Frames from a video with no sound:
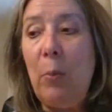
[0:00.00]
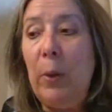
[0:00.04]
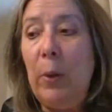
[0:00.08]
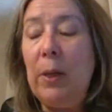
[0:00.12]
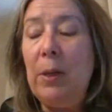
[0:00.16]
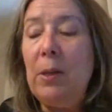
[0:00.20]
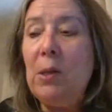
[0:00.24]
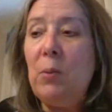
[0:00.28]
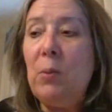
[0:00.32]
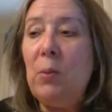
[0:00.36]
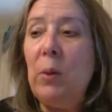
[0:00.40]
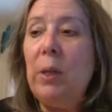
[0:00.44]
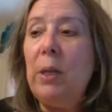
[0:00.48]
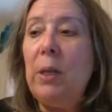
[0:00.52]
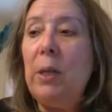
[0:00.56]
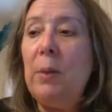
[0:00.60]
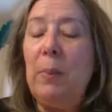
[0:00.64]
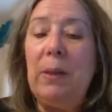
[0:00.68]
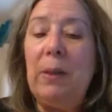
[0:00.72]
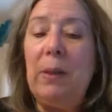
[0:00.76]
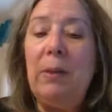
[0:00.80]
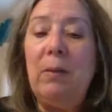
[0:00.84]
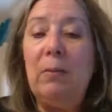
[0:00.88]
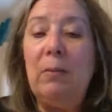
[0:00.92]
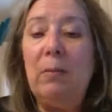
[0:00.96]
but it's really
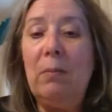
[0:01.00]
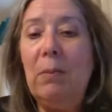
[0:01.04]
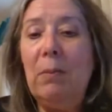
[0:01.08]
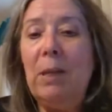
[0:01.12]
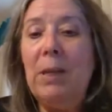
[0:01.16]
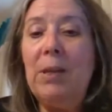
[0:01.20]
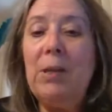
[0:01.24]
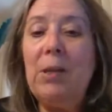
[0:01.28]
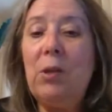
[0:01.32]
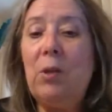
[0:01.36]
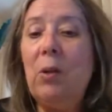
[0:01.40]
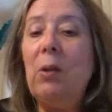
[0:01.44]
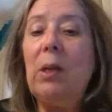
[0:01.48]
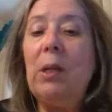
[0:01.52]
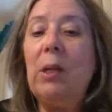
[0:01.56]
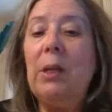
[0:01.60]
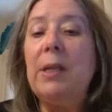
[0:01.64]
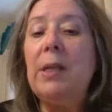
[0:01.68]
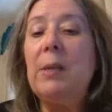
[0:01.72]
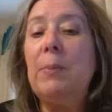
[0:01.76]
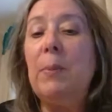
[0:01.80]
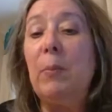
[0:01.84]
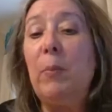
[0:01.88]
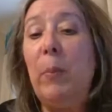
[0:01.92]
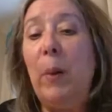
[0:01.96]
been historically
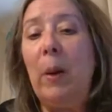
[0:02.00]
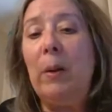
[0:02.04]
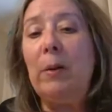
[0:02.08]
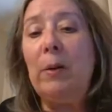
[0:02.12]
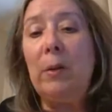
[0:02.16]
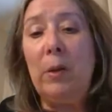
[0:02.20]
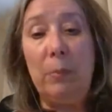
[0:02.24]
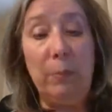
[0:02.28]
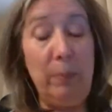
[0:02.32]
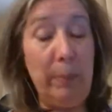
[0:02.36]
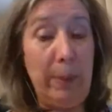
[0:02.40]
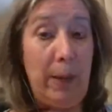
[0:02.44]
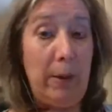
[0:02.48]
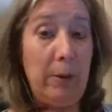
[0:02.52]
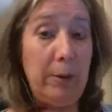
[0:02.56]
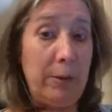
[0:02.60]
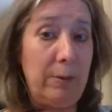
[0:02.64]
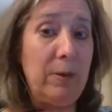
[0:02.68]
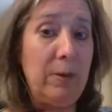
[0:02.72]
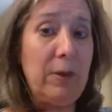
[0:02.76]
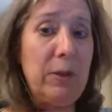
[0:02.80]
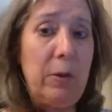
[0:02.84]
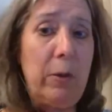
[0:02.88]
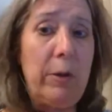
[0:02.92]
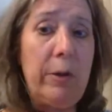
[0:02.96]
it's been part of the parish
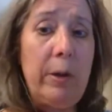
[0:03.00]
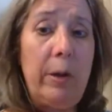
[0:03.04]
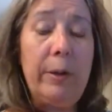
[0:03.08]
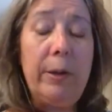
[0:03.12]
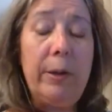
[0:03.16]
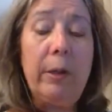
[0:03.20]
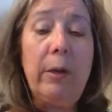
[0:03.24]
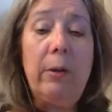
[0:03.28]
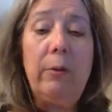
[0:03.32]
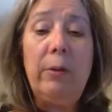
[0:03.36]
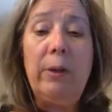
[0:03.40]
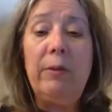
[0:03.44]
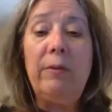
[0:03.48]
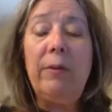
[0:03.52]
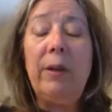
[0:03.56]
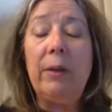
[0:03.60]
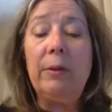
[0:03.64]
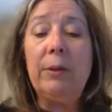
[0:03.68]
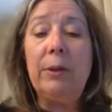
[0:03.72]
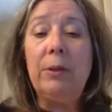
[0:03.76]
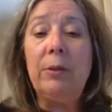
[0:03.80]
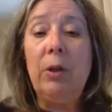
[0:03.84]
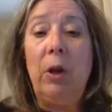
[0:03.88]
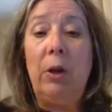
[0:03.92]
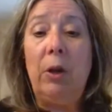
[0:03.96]
of Sarnonico in
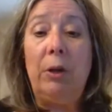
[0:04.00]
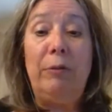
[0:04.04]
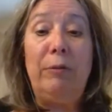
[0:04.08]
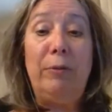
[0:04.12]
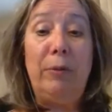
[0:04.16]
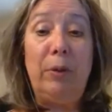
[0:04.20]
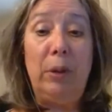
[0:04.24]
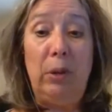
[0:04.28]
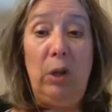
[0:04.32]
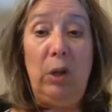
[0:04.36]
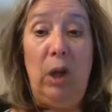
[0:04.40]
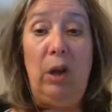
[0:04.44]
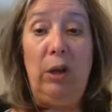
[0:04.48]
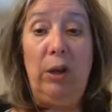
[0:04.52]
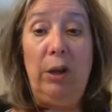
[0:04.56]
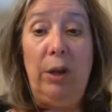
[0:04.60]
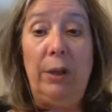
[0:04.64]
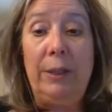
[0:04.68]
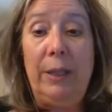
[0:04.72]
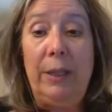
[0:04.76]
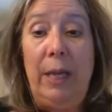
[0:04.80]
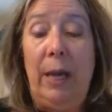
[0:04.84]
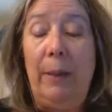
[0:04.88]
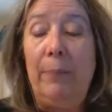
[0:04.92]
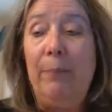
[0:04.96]
Valdinon for a long,
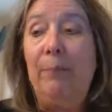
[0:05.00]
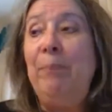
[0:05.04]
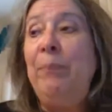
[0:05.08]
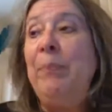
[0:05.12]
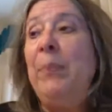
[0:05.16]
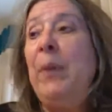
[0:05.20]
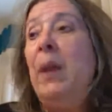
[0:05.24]
long time.